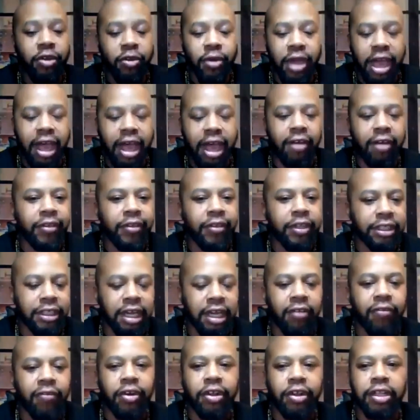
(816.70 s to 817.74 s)
if you have
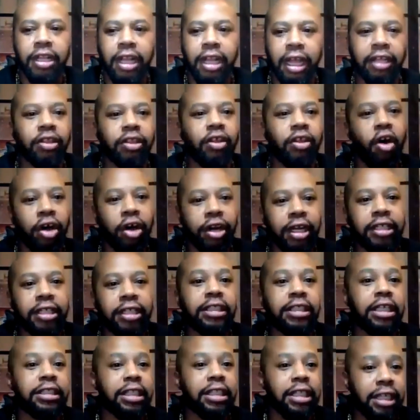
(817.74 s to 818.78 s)
discovered, like the
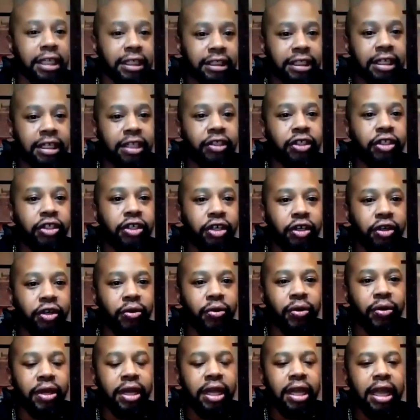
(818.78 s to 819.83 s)
audience that's listening to
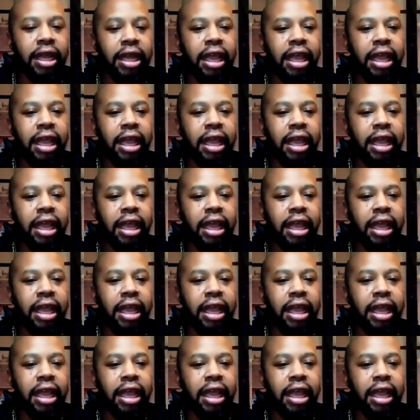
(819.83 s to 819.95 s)
you,